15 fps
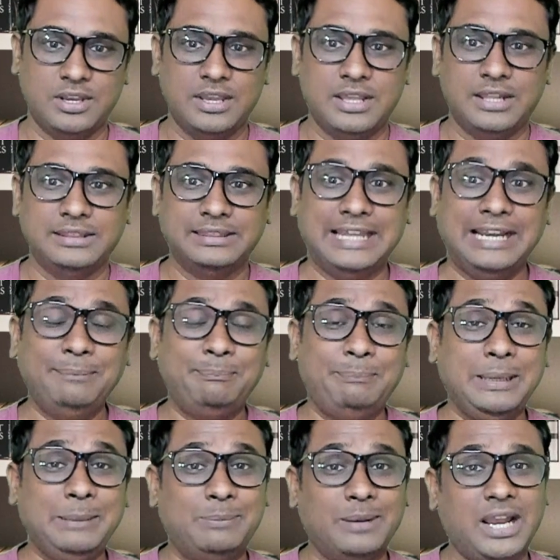then
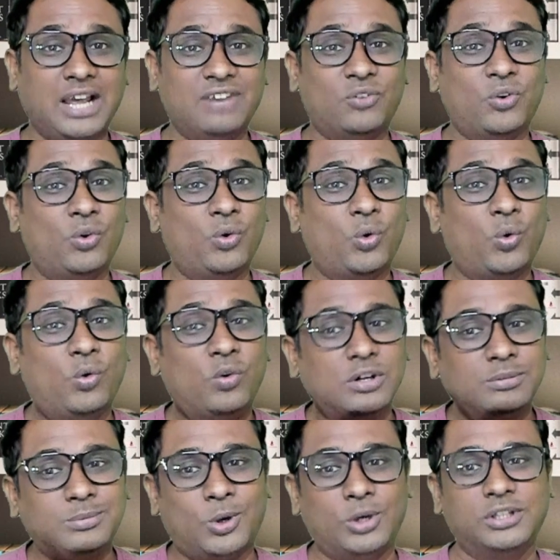people have
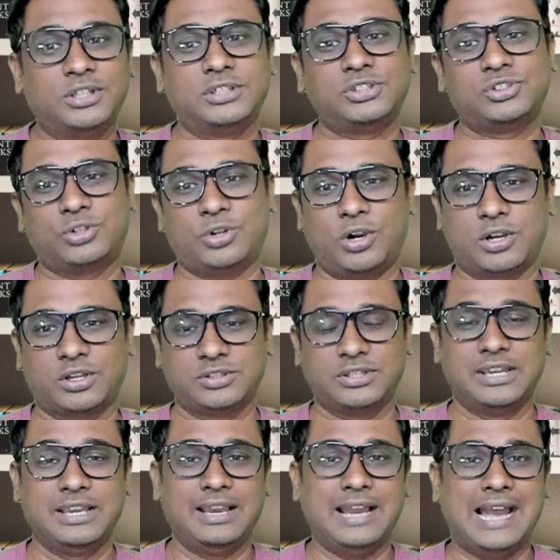overbought the stocks,
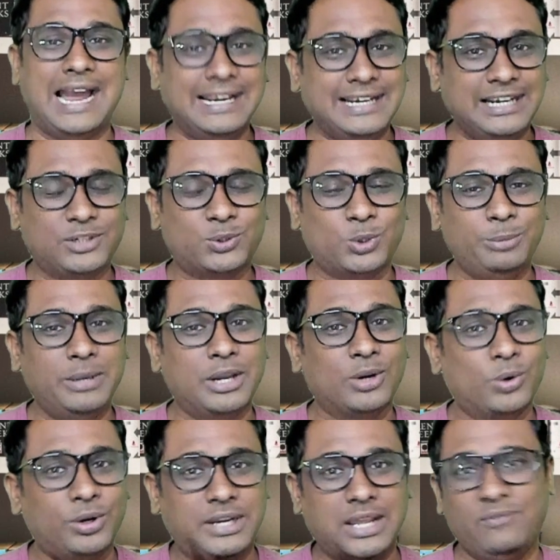and it could be a
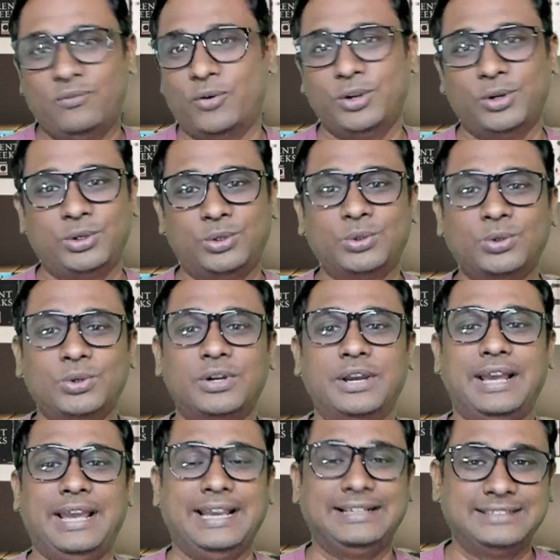good time for you to
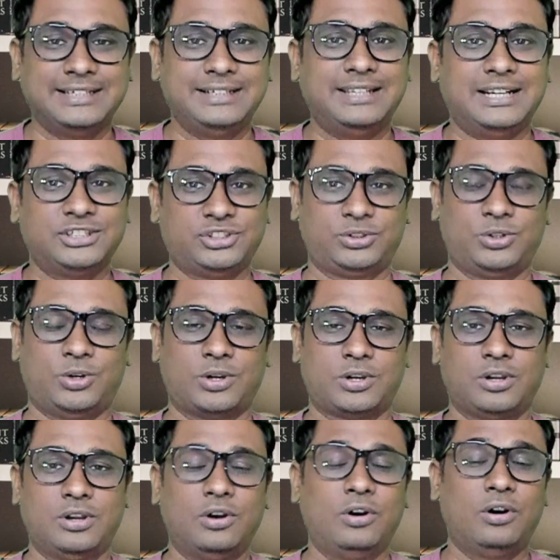exit that stock
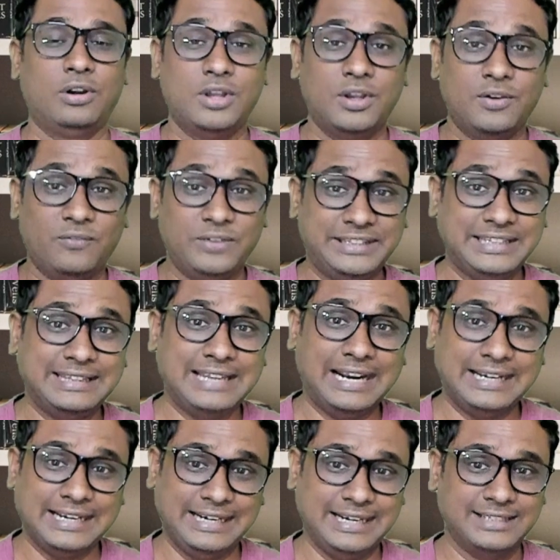within
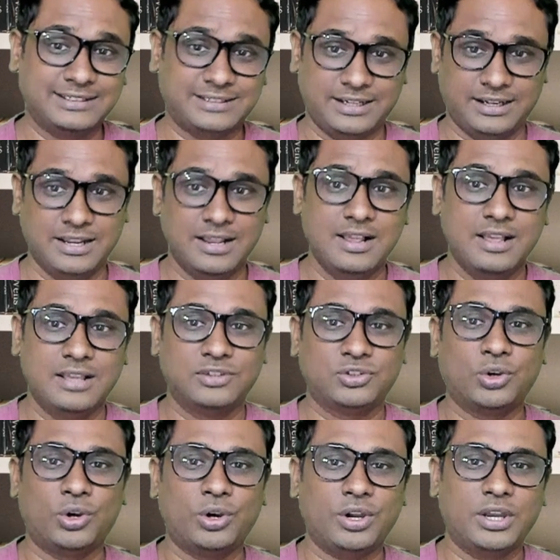that industry.
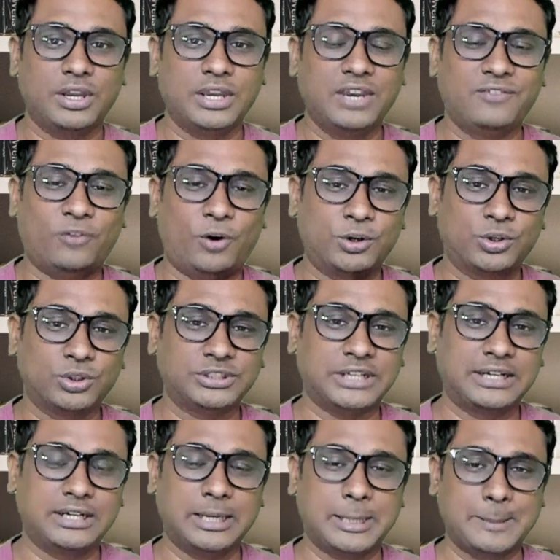So if auto
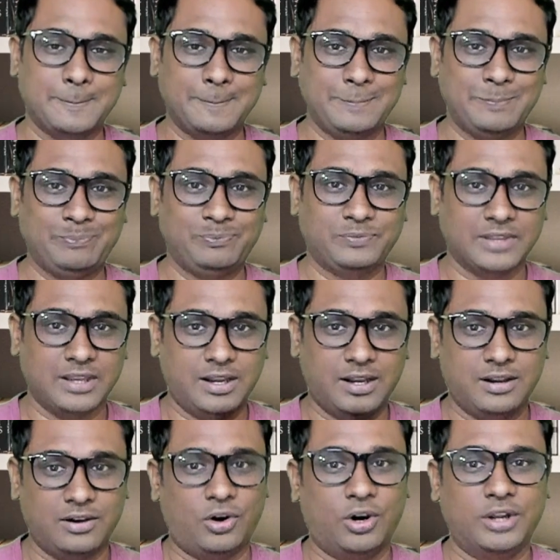sector
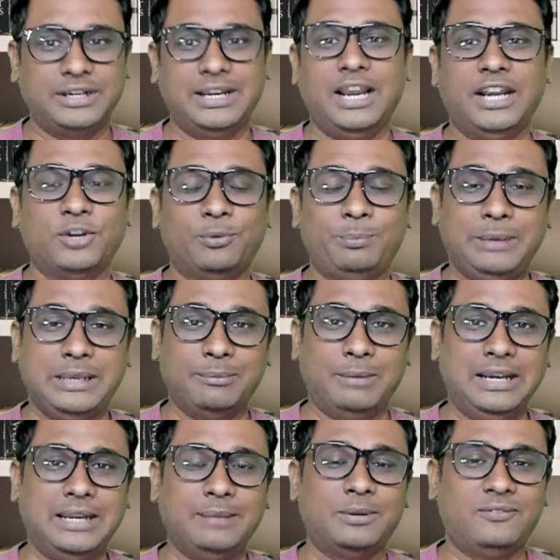relative P
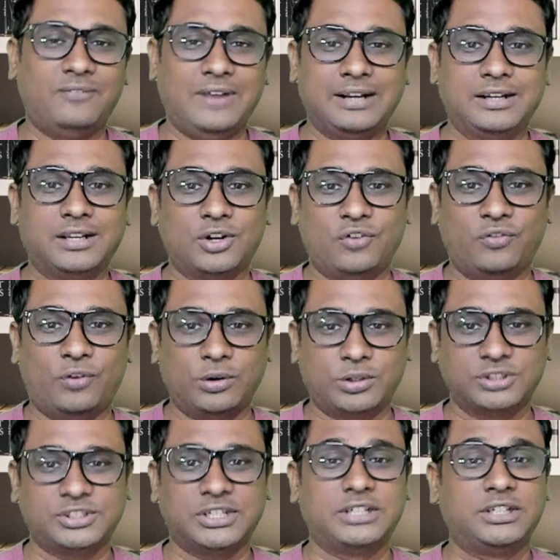multiple factor of auto
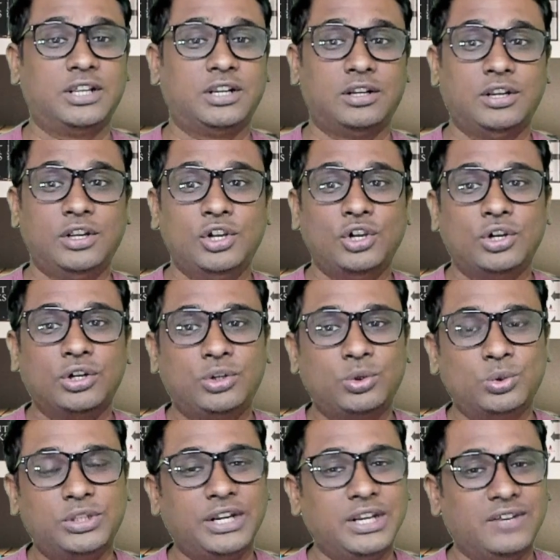sector to
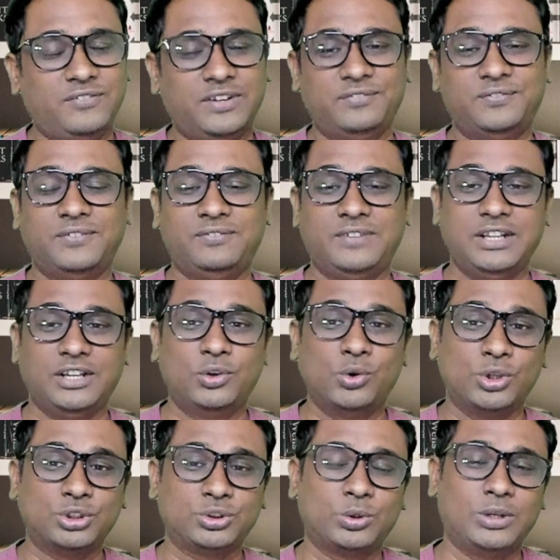the Nifty 50
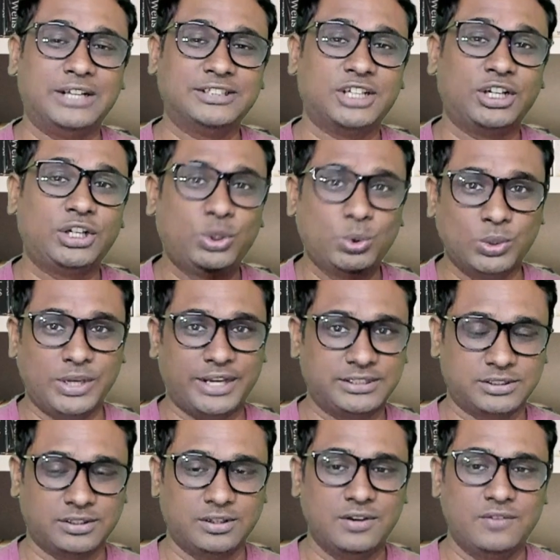goes to, let's say,
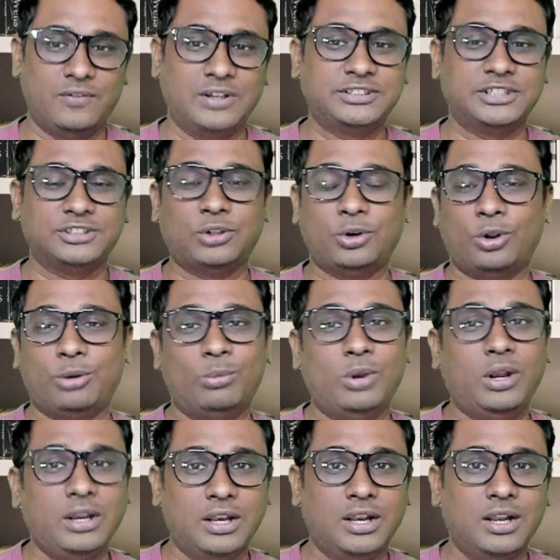2x versus the
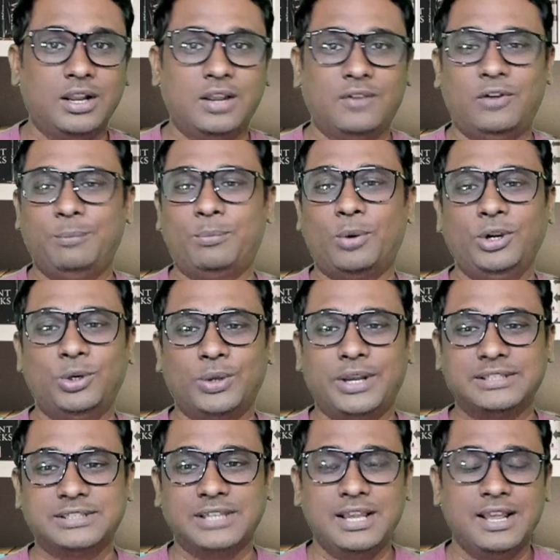normal
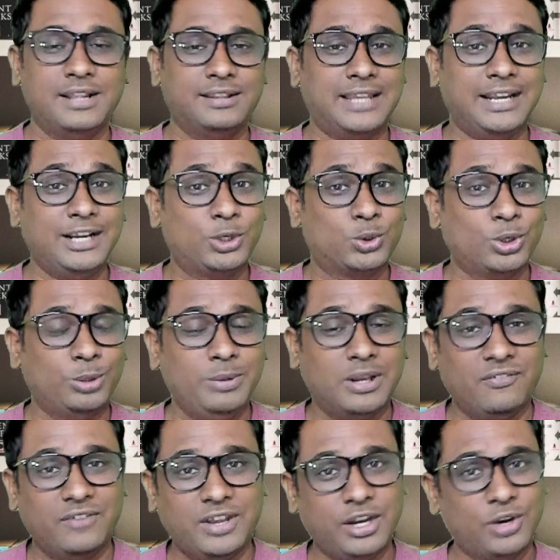1.2x, then it could be a
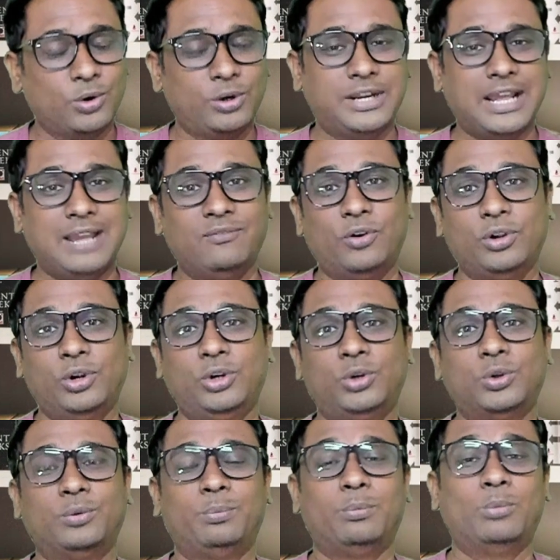very good time for you
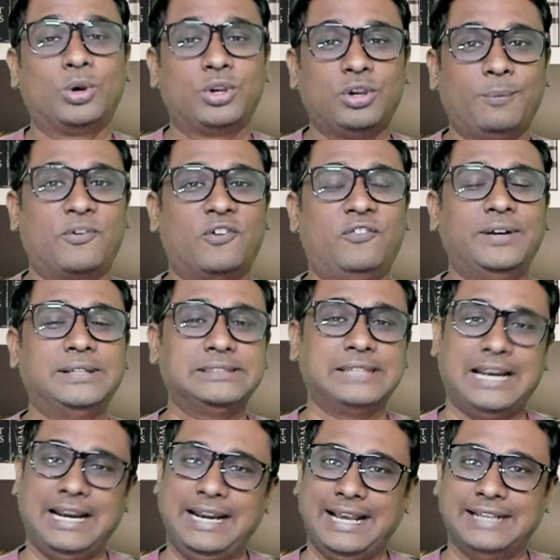to book your profits
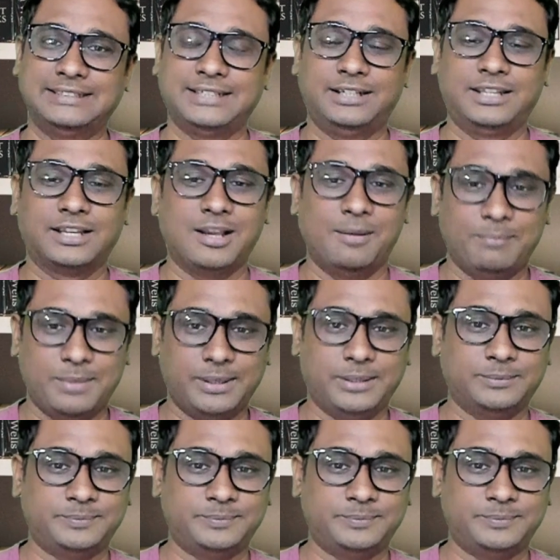and exit the company,